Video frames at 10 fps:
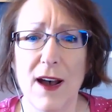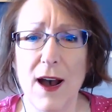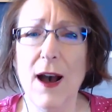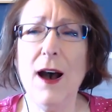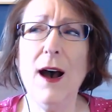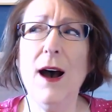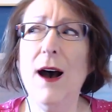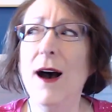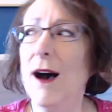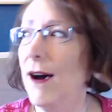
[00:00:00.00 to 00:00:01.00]

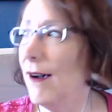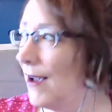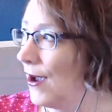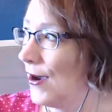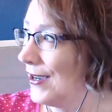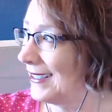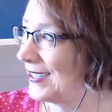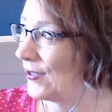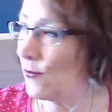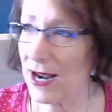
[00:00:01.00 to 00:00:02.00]
Oh,
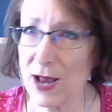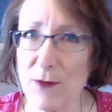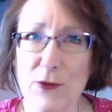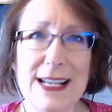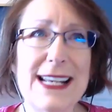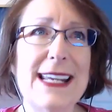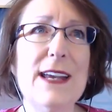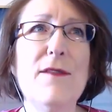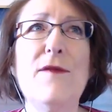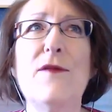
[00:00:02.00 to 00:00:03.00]
what I wouldn't
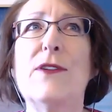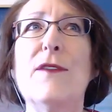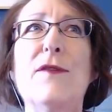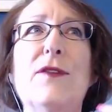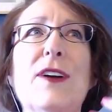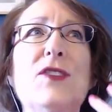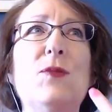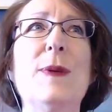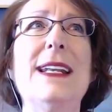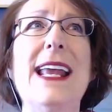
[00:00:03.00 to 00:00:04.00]
give for a fresh
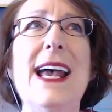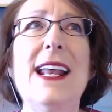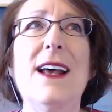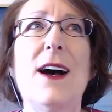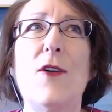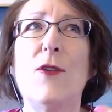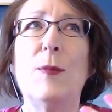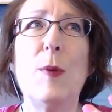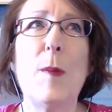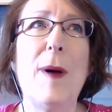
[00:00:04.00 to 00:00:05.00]
banana
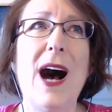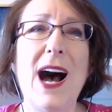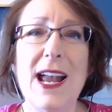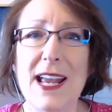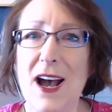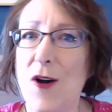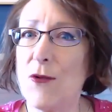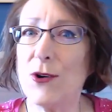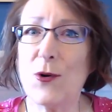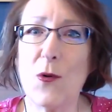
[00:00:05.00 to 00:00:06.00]
or papaya
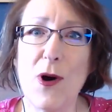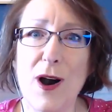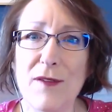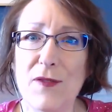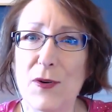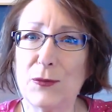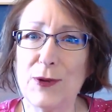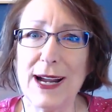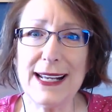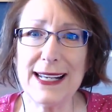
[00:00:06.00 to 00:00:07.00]
or guava
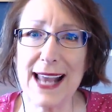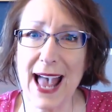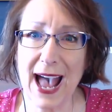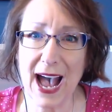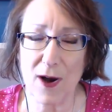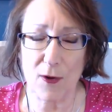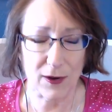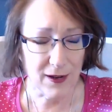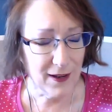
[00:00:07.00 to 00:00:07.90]
right now.